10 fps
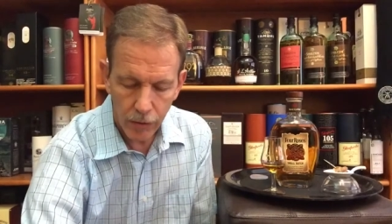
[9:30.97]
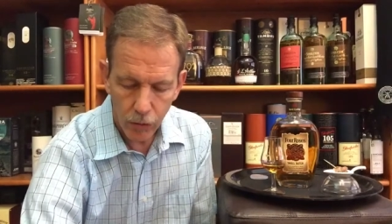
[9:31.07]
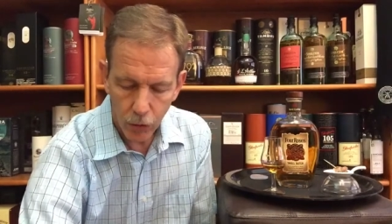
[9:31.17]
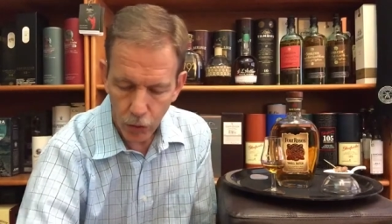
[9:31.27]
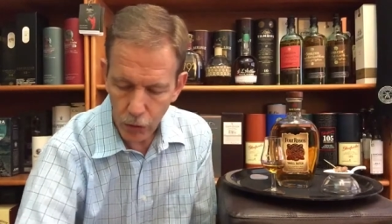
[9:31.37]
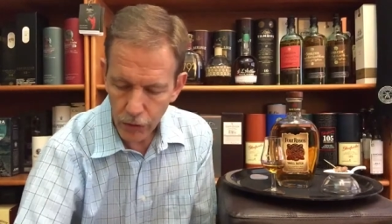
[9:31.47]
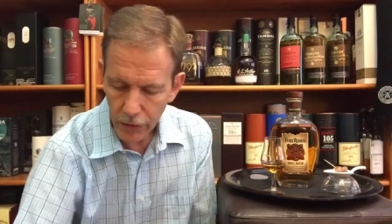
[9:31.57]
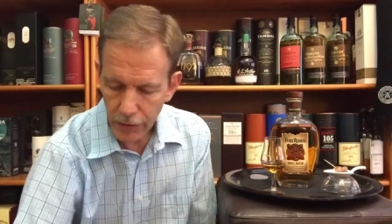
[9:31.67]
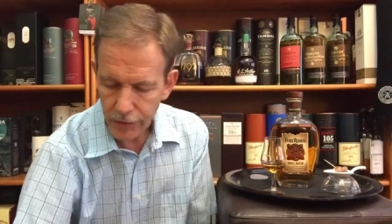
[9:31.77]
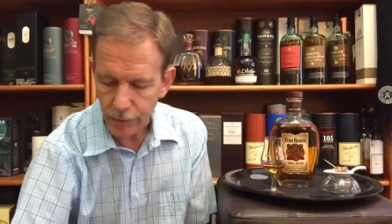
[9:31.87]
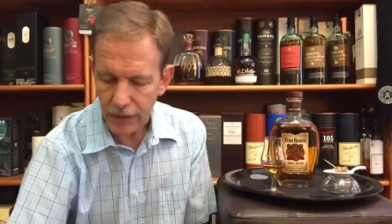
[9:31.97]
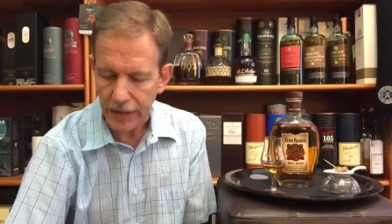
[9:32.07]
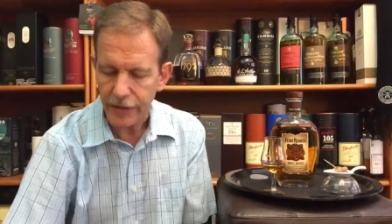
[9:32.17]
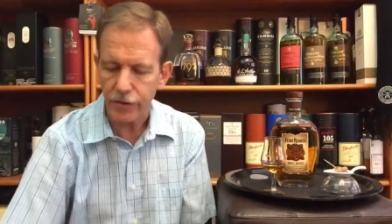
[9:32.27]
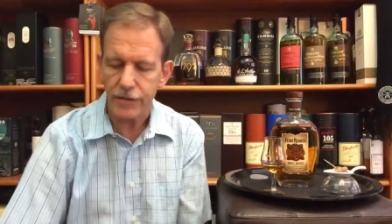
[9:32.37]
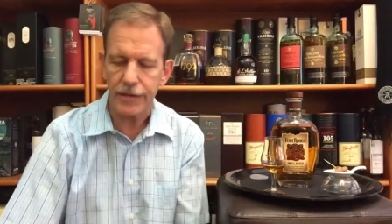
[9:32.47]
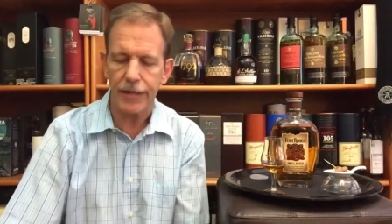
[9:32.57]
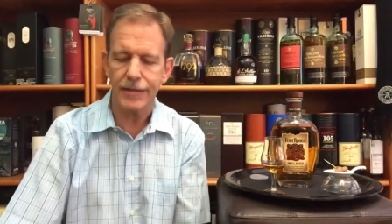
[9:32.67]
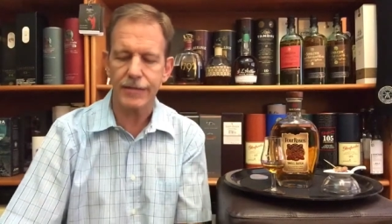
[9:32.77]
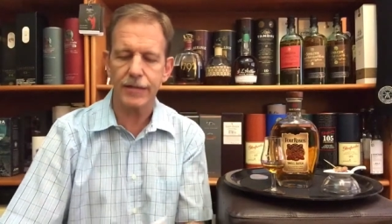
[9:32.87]
or what I used
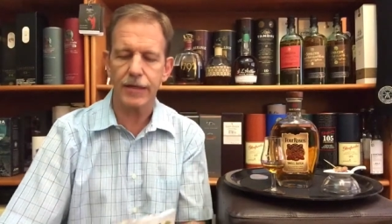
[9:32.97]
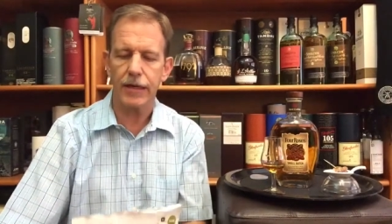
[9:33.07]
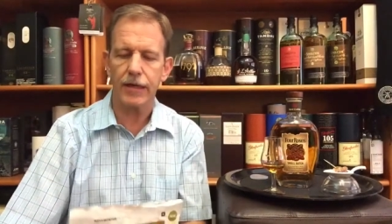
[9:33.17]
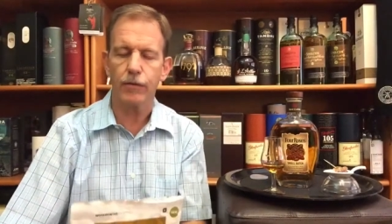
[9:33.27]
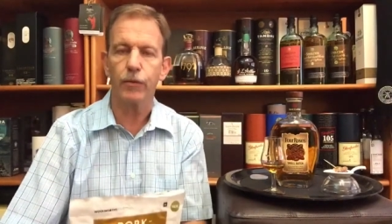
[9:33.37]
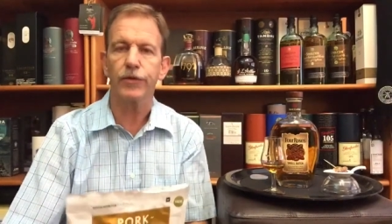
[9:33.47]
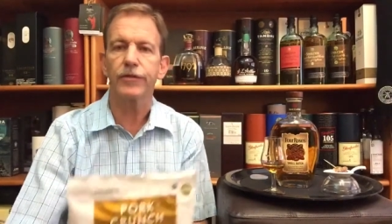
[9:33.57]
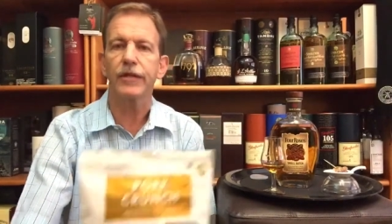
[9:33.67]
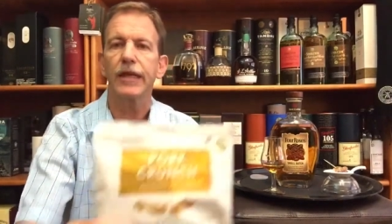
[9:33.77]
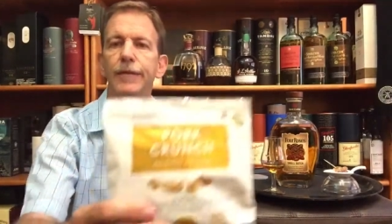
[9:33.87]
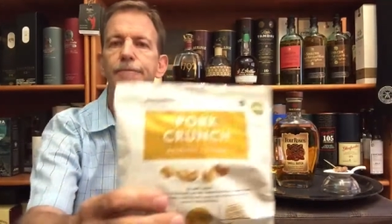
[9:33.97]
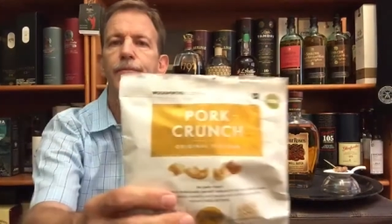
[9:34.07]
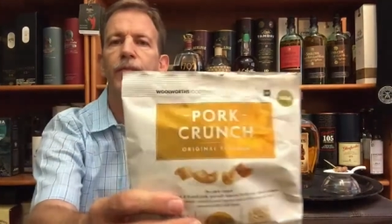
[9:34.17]
yesterday with the